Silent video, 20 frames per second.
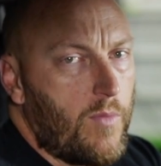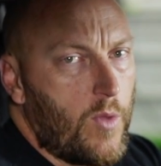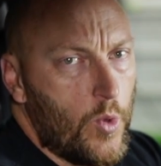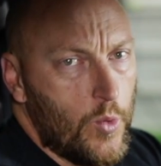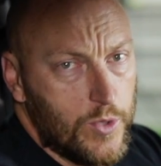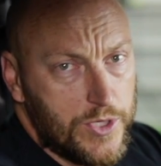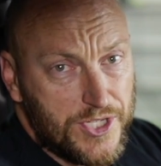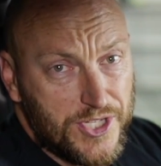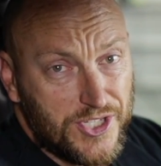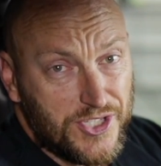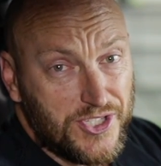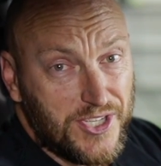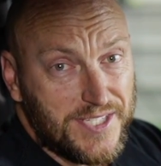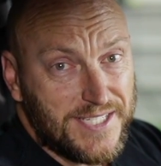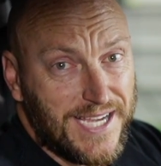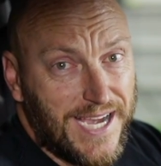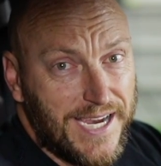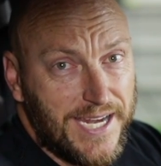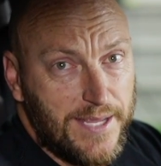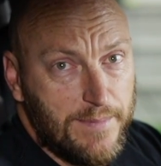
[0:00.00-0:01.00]
which is just a
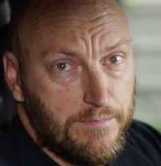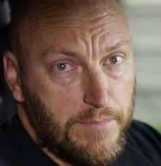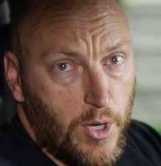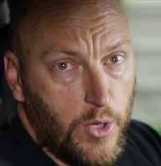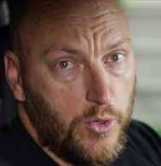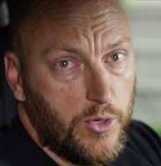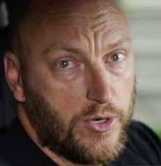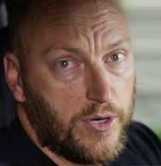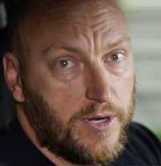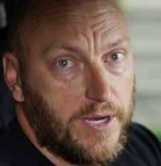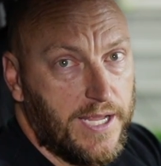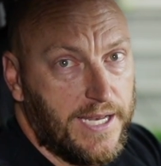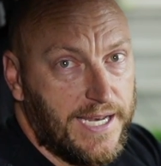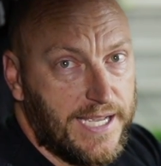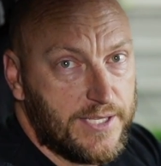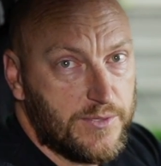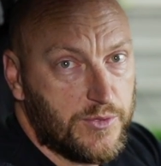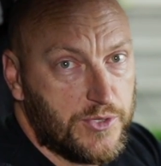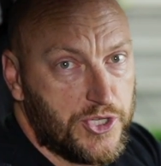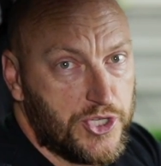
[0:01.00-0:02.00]
tiny motor, and
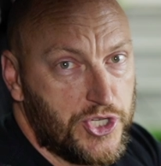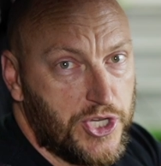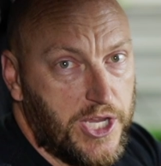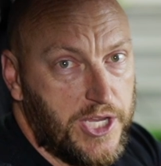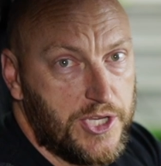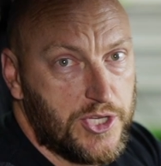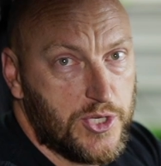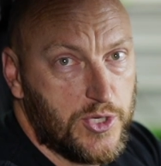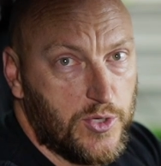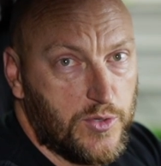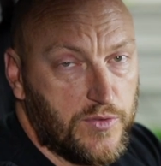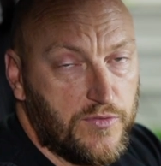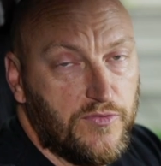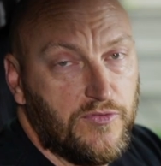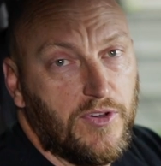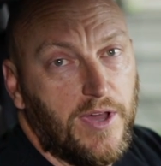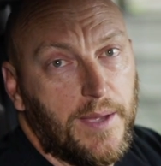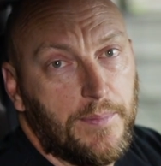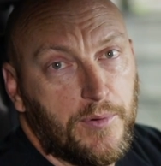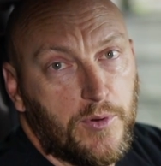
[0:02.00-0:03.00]
that's what's changing those
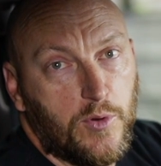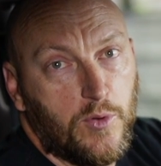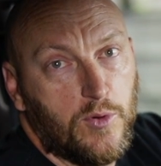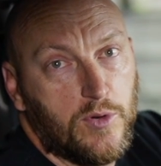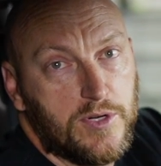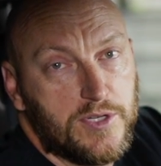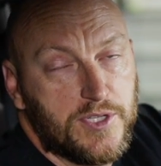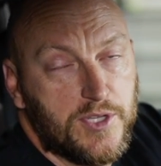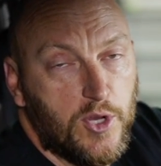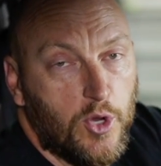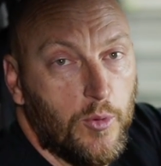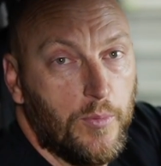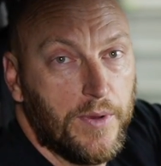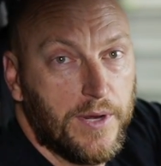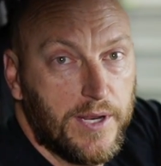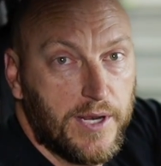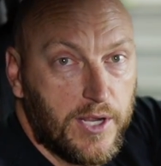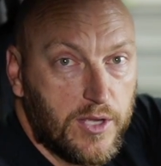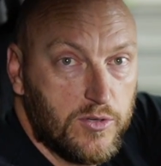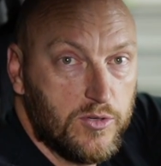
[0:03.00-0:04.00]
flapper doors and
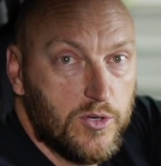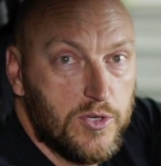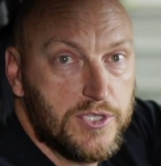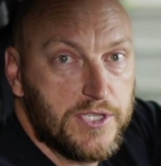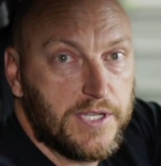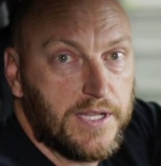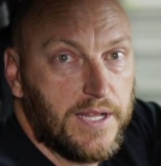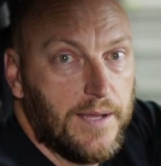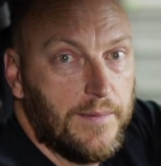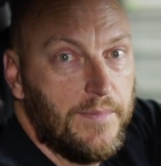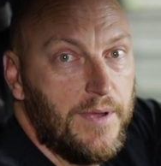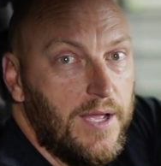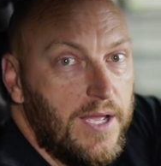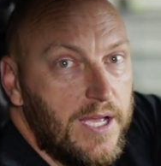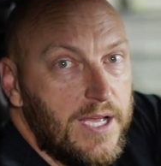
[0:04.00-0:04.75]
opening and closing them.